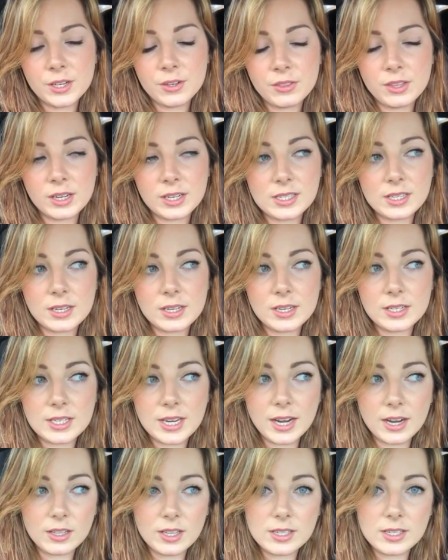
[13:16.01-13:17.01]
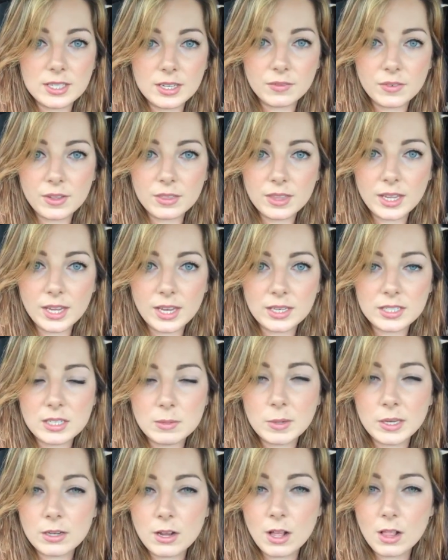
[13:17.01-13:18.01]
and then it's an entirely different thing to
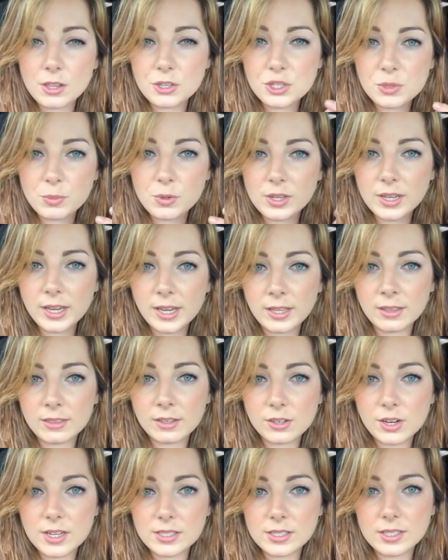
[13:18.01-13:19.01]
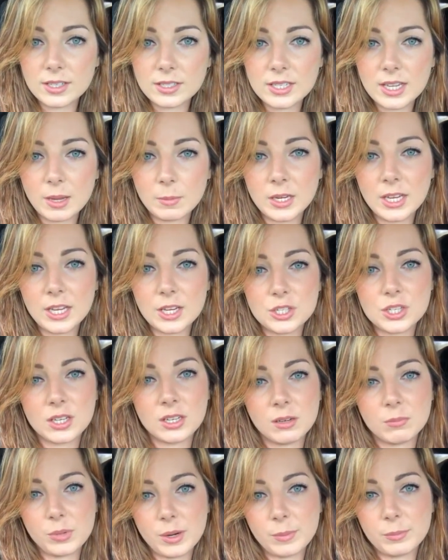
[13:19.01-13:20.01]
be knowledgeable in the cross-contamination
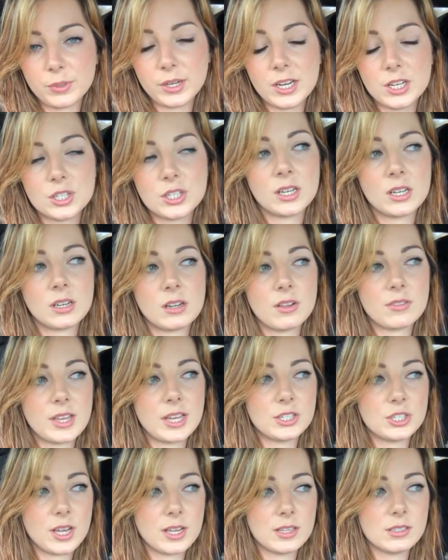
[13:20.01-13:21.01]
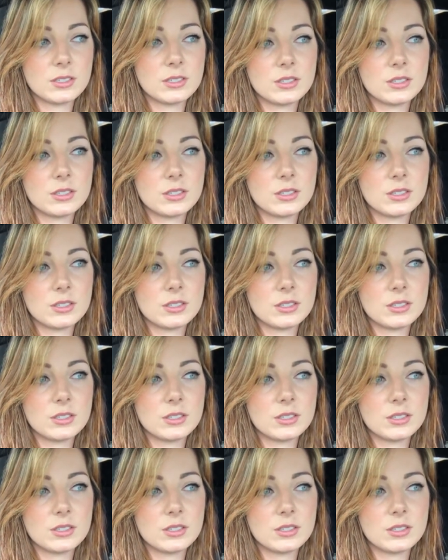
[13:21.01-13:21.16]
and preparation and all that jazz.